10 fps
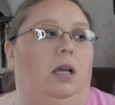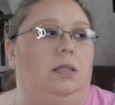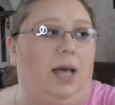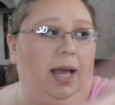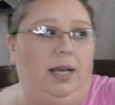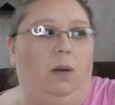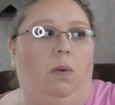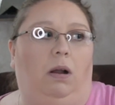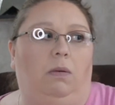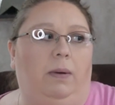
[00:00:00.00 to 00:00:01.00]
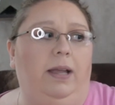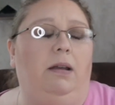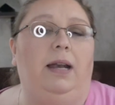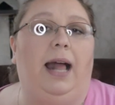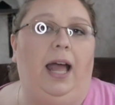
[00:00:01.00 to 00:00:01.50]
So I had done walked
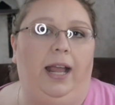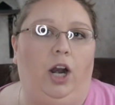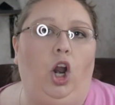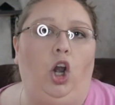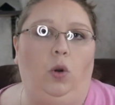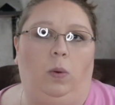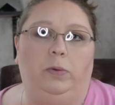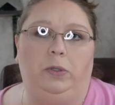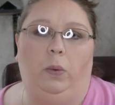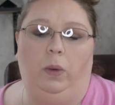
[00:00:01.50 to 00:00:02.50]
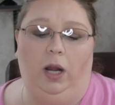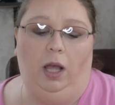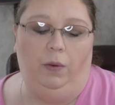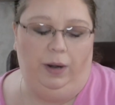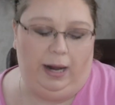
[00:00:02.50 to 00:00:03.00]
around and I had heard what was going
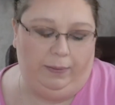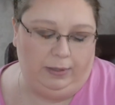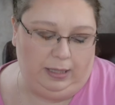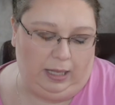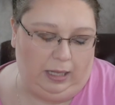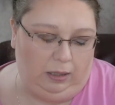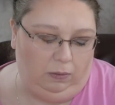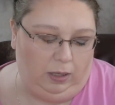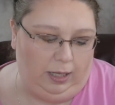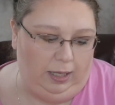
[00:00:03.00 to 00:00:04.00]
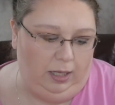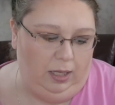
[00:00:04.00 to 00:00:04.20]
on and I was like, okay.